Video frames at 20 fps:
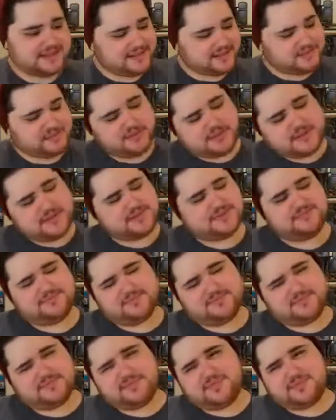you could
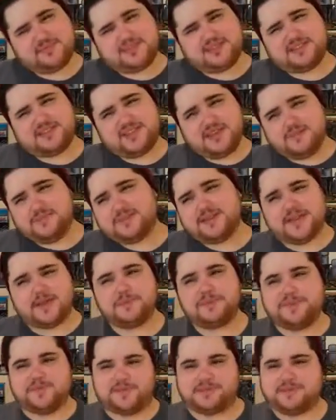
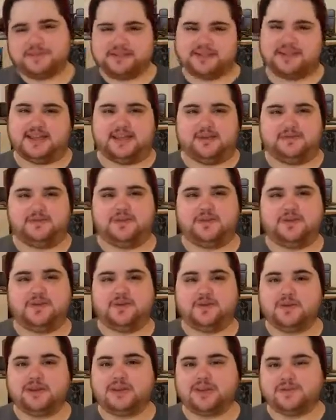sometimes feel safe, you
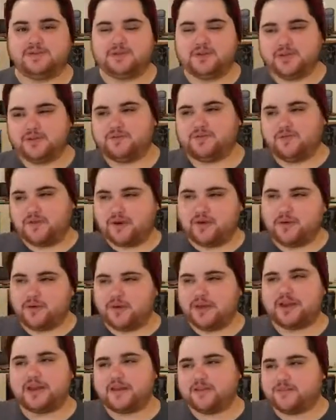know, like if you get far
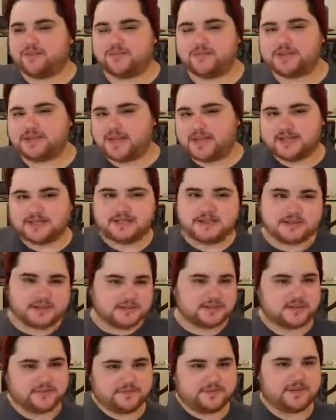away enough from Jason
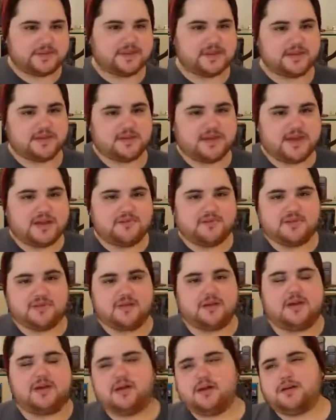and stuff like that, you kind of feel
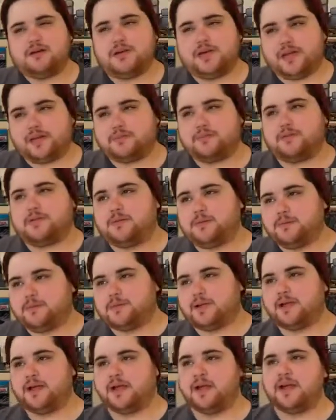like, oh, okay, blah, blah,
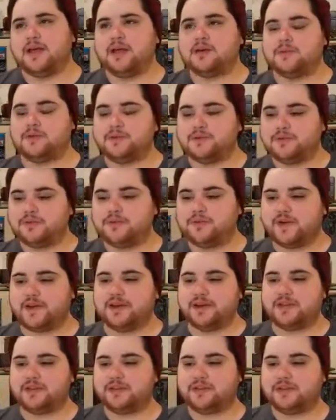blah. But with
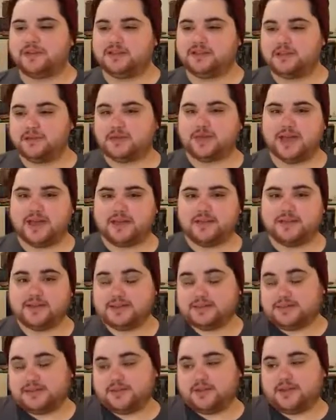Freddy, like, like
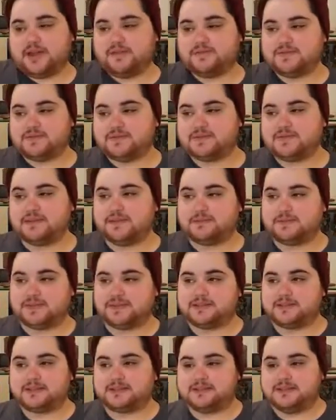I said, you have to sleep.
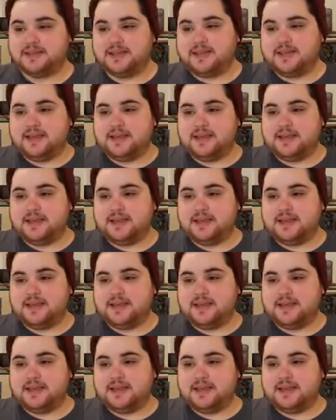It's